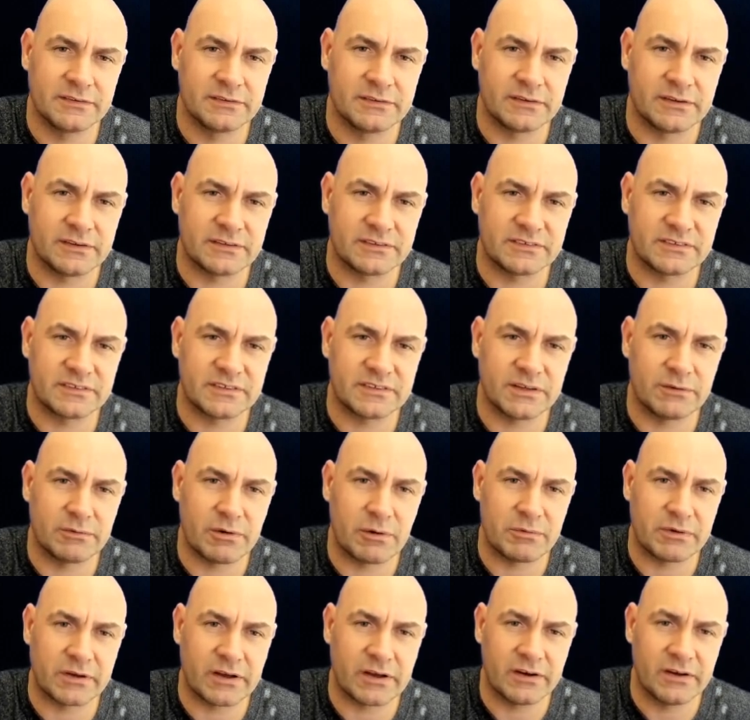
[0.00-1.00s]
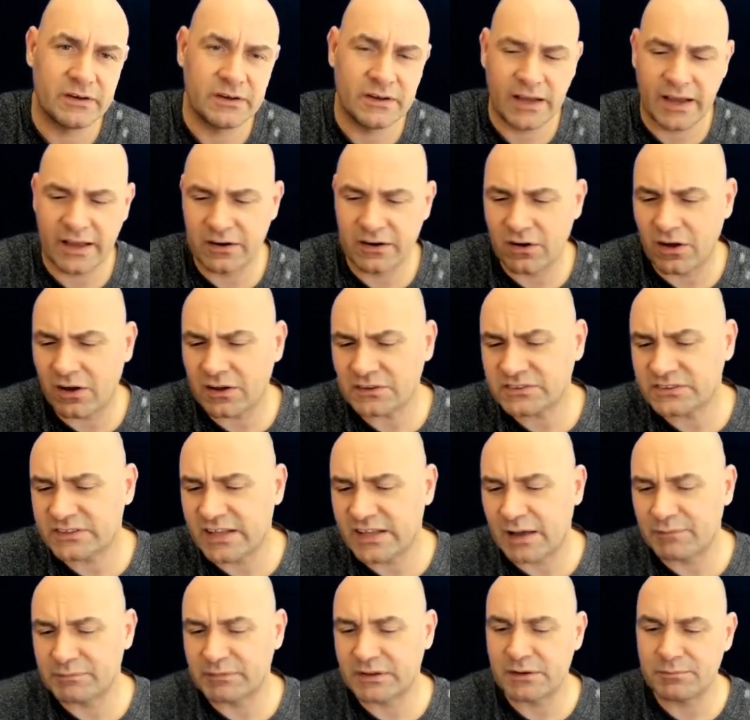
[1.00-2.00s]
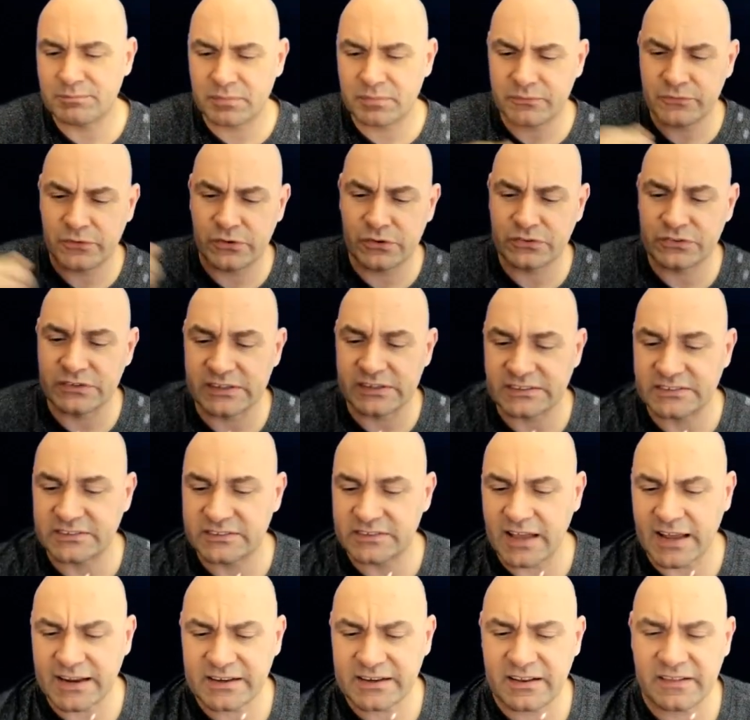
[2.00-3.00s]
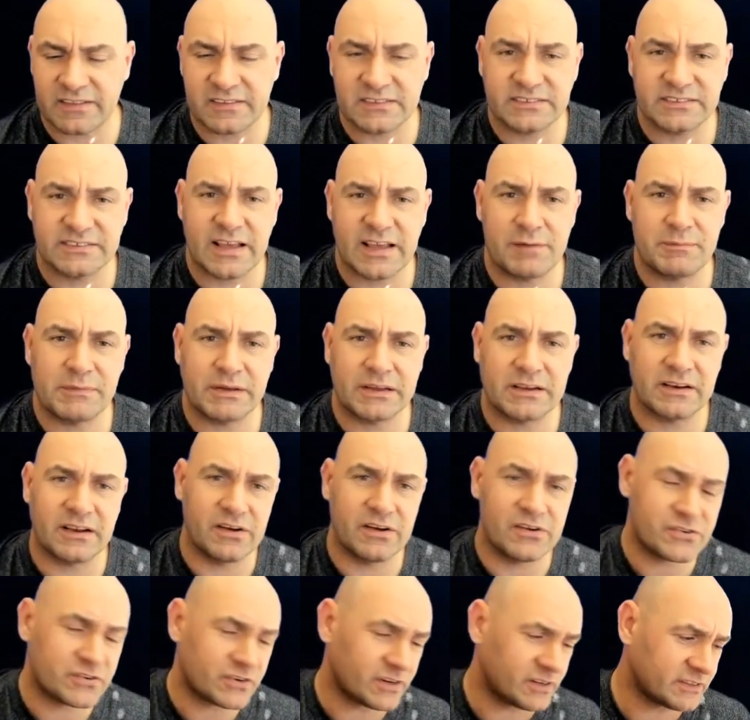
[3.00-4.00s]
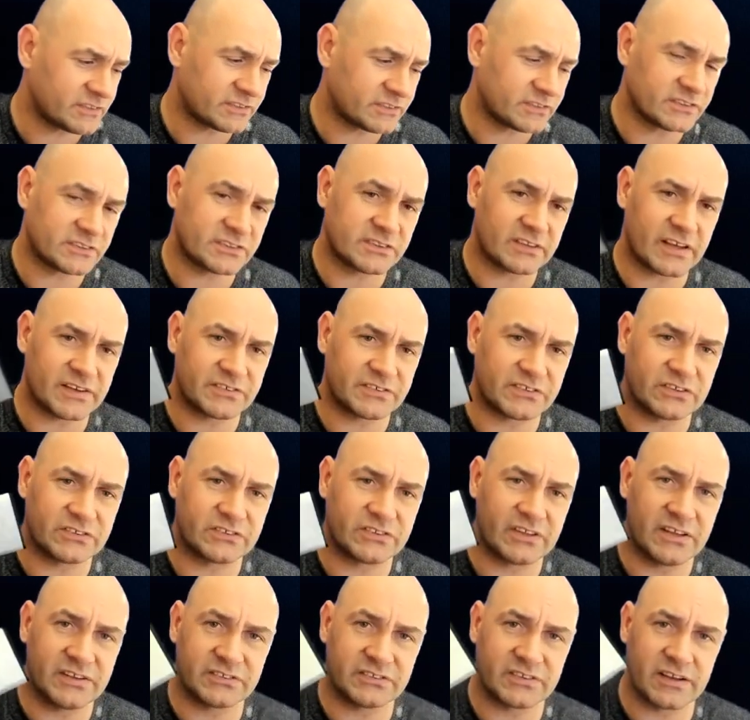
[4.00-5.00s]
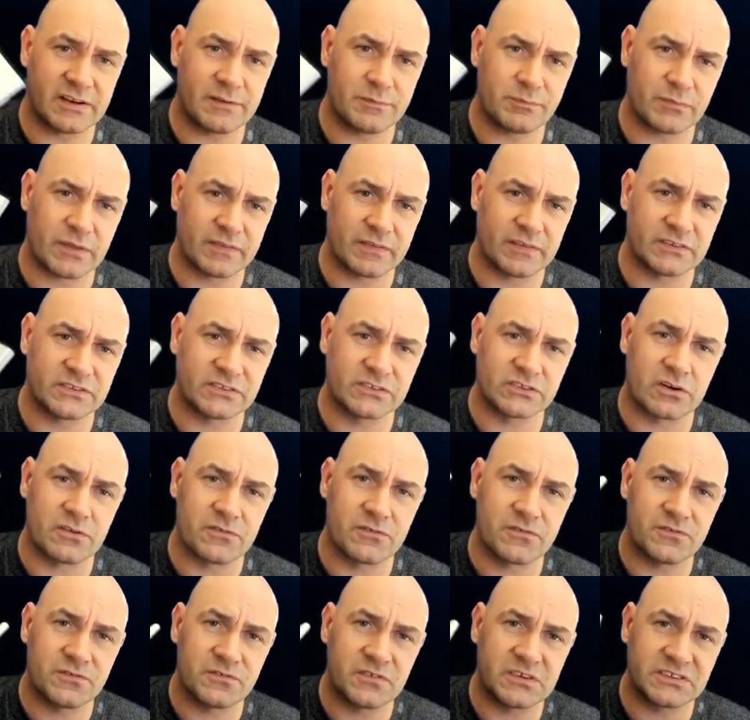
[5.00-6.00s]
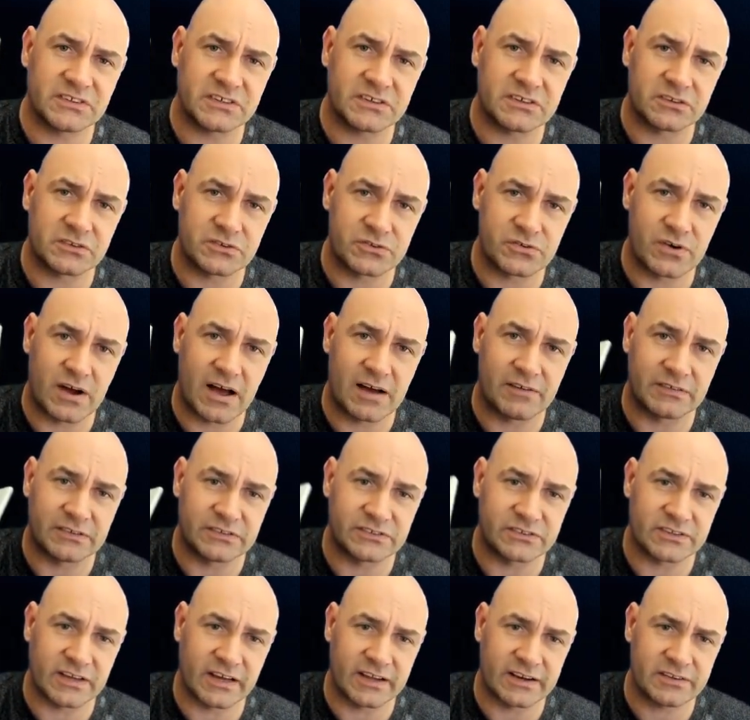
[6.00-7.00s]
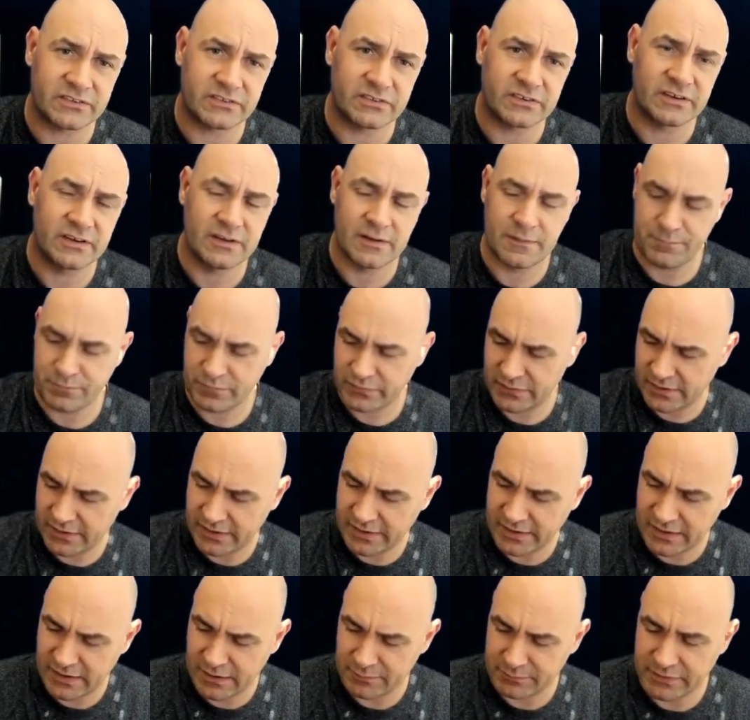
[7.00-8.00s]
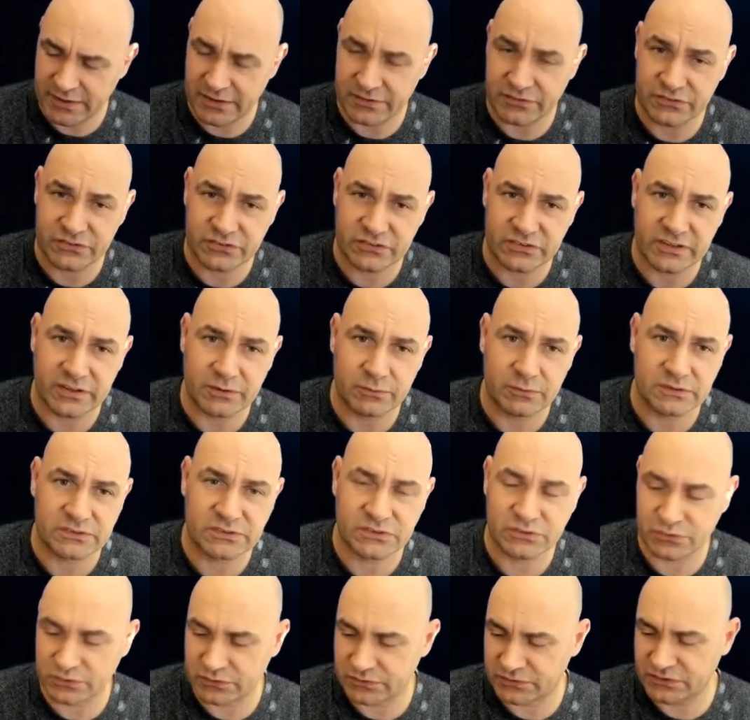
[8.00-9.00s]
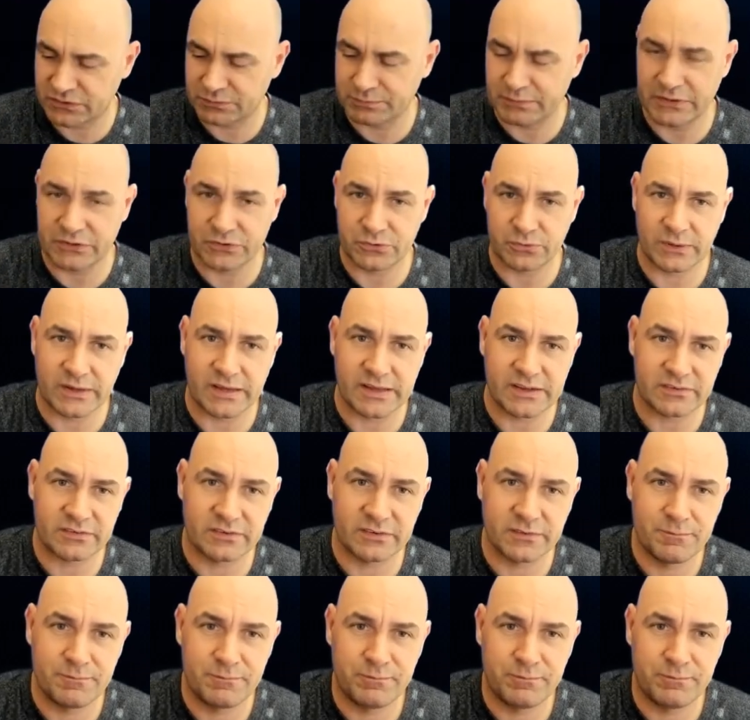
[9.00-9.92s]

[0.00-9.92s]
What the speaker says: Let's see where we go. And lastly, I'm going to use exactly the same enclosure as this SSD is in, and this has got a physical drive inside it, and I'm going to see what sort of speeds we get.